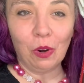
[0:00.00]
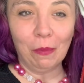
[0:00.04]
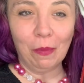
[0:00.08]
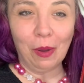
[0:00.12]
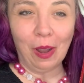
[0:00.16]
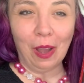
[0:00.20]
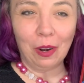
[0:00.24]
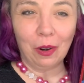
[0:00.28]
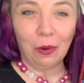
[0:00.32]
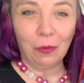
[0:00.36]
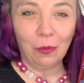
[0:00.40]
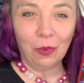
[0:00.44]

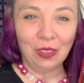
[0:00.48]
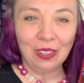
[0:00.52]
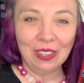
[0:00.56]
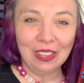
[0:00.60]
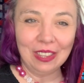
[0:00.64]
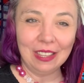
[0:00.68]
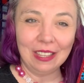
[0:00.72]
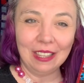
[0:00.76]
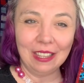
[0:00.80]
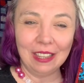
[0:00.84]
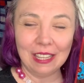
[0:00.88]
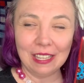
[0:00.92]
modern
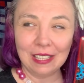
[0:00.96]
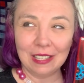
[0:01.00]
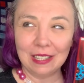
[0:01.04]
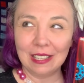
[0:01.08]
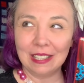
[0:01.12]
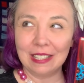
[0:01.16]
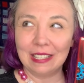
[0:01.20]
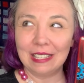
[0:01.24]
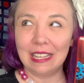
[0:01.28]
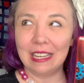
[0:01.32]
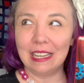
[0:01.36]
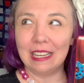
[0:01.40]
one. This
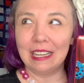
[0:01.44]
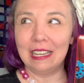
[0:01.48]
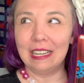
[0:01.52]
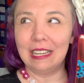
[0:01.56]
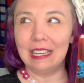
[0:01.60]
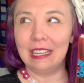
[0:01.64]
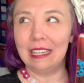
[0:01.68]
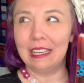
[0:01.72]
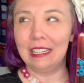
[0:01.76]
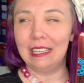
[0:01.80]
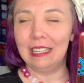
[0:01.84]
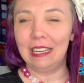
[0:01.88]
is
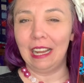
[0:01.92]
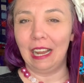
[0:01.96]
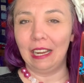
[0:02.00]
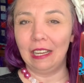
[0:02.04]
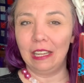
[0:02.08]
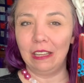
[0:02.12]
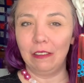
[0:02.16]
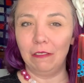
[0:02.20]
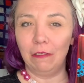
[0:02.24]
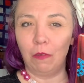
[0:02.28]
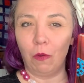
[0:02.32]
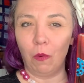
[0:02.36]
the
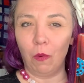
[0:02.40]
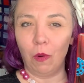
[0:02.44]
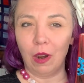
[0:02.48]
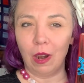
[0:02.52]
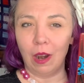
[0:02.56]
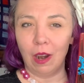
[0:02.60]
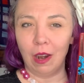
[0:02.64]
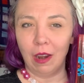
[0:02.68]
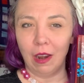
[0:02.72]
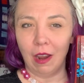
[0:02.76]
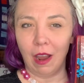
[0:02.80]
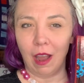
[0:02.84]

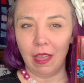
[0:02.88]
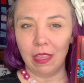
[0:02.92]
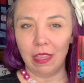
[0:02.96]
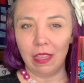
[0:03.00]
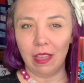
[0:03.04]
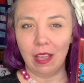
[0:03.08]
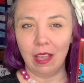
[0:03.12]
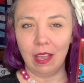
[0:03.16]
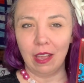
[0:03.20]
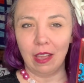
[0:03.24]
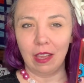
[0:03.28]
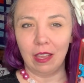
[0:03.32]
94, I
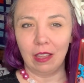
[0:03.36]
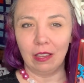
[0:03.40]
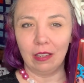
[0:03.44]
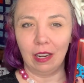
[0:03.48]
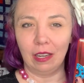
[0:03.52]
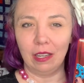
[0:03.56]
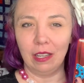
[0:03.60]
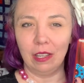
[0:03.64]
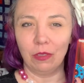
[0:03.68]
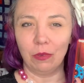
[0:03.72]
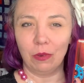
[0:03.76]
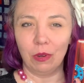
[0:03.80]
think,
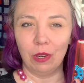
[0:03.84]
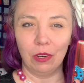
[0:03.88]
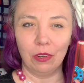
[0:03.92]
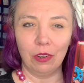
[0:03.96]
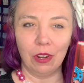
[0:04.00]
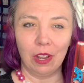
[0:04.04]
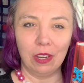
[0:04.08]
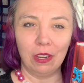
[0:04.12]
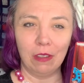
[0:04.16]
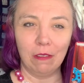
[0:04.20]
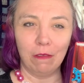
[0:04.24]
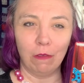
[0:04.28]
93 or
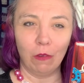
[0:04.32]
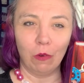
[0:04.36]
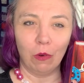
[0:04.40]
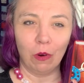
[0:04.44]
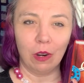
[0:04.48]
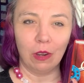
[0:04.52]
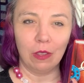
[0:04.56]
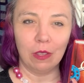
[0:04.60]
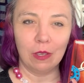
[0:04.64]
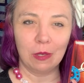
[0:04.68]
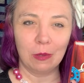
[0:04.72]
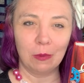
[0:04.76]

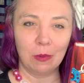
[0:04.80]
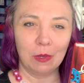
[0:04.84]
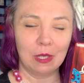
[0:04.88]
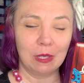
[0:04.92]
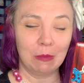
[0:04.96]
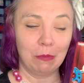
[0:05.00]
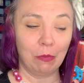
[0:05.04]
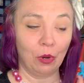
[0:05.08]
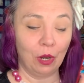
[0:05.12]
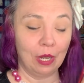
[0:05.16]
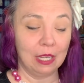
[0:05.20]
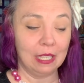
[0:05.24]
94. This
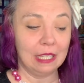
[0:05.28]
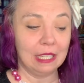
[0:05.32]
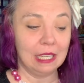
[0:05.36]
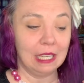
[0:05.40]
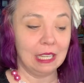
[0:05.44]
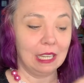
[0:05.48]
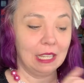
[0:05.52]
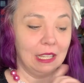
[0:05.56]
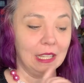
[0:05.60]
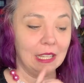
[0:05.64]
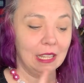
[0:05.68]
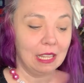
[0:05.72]
was
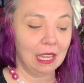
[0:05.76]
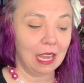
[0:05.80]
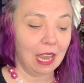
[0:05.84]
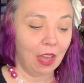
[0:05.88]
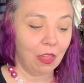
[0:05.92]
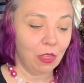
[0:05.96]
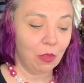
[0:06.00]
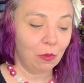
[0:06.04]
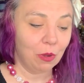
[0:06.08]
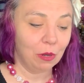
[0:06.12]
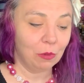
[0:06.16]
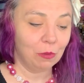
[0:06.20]
printed, and then the
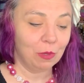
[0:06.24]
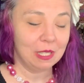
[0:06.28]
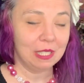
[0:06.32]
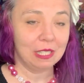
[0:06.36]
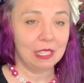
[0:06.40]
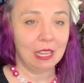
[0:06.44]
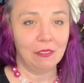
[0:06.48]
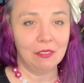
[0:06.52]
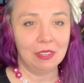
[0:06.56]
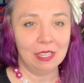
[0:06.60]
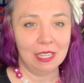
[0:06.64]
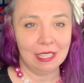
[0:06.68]
other one was
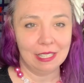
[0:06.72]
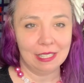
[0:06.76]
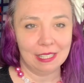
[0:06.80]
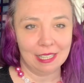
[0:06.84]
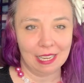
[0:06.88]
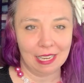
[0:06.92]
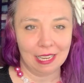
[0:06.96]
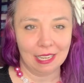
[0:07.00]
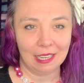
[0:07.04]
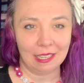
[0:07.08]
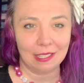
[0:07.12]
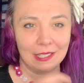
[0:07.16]

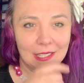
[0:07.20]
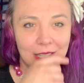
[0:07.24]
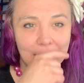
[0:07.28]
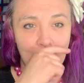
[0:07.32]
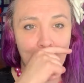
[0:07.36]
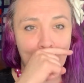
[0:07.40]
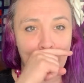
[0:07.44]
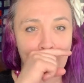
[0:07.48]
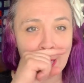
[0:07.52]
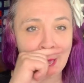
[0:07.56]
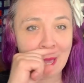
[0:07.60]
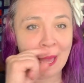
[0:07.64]
76.
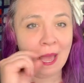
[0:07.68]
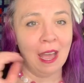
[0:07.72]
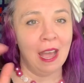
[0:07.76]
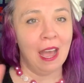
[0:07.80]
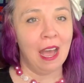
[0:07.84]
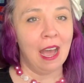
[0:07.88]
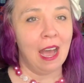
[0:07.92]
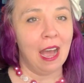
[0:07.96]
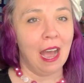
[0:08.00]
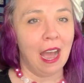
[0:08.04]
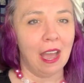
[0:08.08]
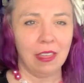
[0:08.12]

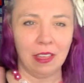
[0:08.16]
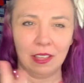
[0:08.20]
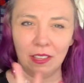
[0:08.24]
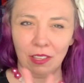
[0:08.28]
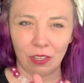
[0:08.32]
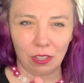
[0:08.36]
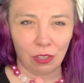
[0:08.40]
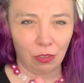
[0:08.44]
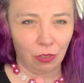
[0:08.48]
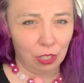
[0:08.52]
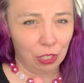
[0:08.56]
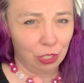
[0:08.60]
I think
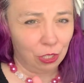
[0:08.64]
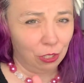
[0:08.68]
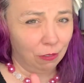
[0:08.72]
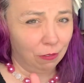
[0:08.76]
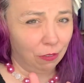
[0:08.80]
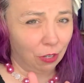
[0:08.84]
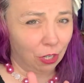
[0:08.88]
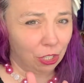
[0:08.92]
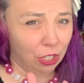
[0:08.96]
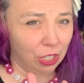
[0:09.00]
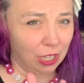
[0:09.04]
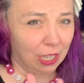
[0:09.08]
there's only two
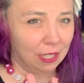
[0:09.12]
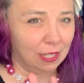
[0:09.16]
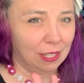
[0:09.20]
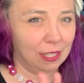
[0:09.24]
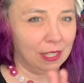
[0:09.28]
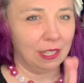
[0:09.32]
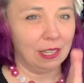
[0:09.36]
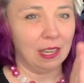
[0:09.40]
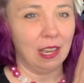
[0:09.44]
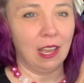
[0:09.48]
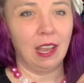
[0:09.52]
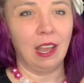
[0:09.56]

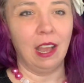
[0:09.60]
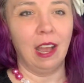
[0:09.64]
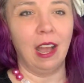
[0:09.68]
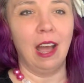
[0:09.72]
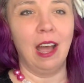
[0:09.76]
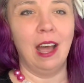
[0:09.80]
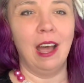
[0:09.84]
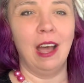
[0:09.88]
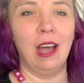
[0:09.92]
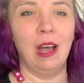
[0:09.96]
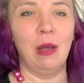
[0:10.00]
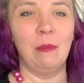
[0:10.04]
versions.
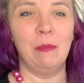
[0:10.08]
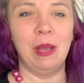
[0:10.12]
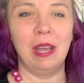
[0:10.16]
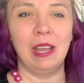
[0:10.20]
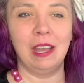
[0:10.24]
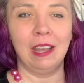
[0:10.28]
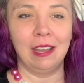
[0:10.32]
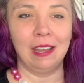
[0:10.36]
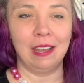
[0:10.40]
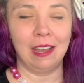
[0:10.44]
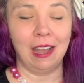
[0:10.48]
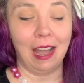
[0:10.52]
I
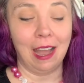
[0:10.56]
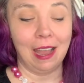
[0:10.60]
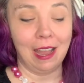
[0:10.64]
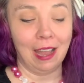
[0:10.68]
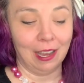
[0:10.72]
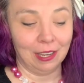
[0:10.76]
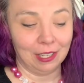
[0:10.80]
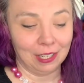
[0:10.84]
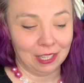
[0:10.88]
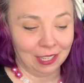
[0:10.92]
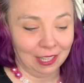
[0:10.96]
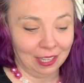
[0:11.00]

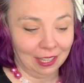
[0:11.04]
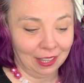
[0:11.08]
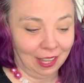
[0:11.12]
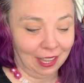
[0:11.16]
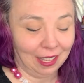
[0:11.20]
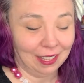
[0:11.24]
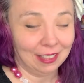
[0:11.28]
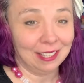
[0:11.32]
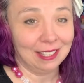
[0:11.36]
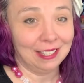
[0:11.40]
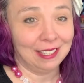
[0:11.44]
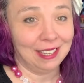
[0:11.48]
actually
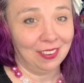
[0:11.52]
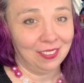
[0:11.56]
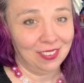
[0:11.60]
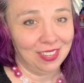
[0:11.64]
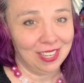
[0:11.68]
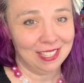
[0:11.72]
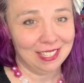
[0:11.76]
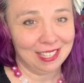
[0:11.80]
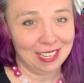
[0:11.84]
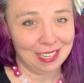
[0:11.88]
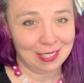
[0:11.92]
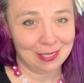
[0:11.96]
like the
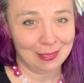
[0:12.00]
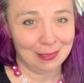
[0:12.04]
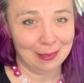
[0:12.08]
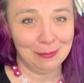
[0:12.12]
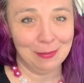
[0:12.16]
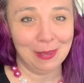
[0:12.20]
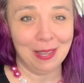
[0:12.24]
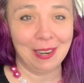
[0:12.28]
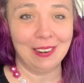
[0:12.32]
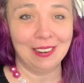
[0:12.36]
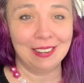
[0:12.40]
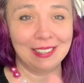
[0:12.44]
76 one
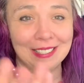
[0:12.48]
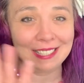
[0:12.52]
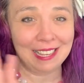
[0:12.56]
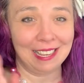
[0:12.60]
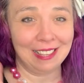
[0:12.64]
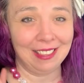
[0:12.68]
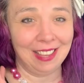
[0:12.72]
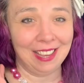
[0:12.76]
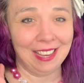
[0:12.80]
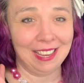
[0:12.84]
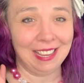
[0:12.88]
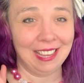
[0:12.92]
better because I
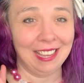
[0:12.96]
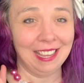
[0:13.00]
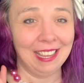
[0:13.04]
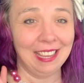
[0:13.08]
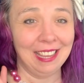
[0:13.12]
like